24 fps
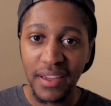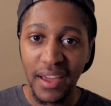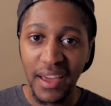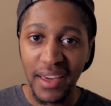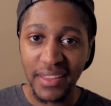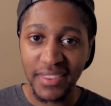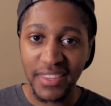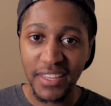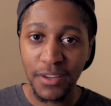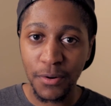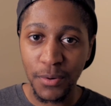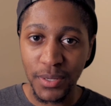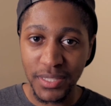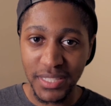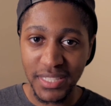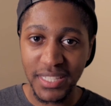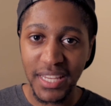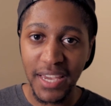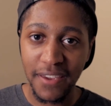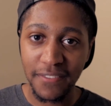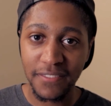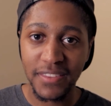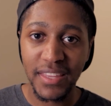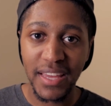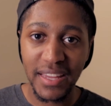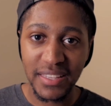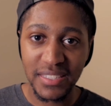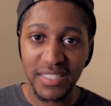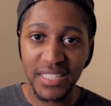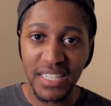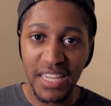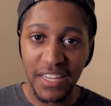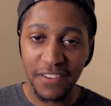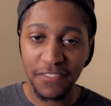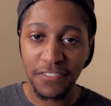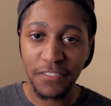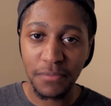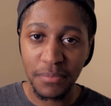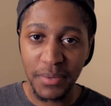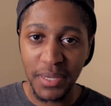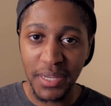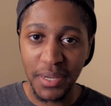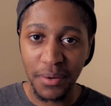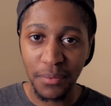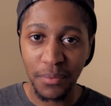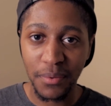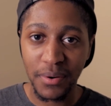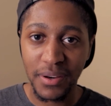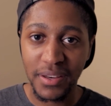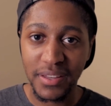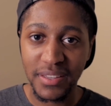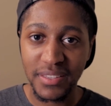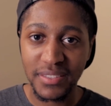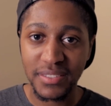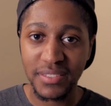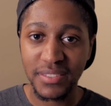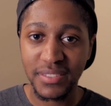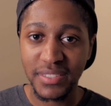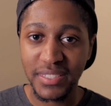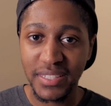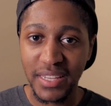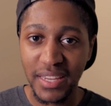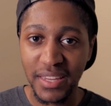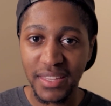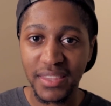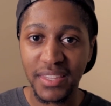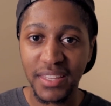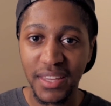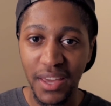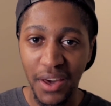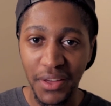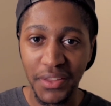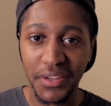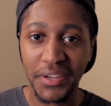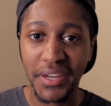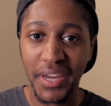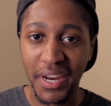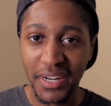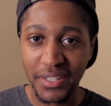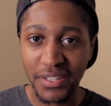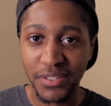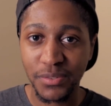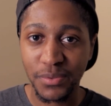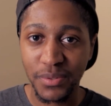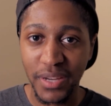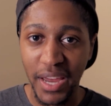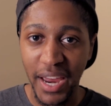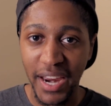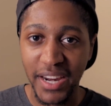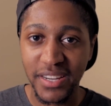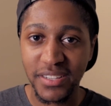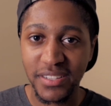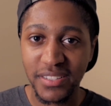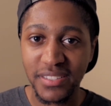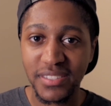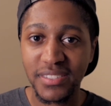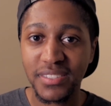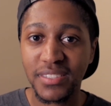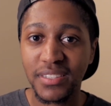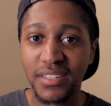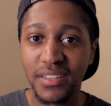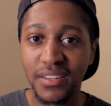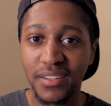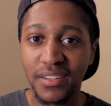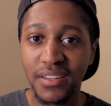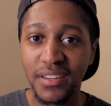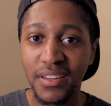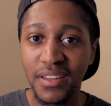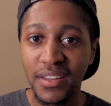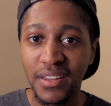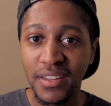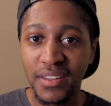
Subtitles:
I think what saved that scene for me was seeing the other characters' reactions to